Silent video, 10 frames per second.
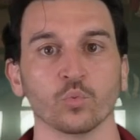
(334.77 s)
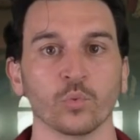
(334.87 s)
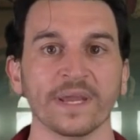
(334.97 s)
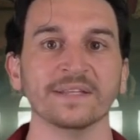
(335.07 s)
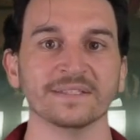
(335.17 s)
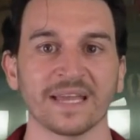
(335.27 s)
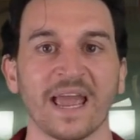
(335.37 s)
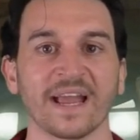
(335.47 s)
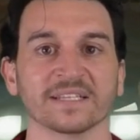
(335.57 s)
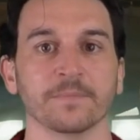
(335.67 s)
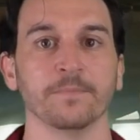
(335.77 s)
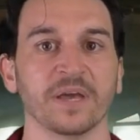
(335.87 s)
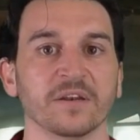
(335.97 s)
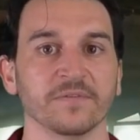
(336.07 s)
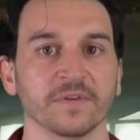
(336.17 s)
great tax
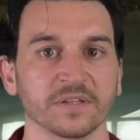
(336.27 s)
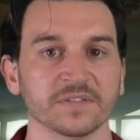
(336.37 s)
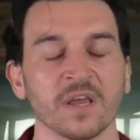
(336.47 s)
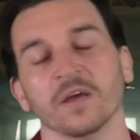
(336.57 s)
benefits.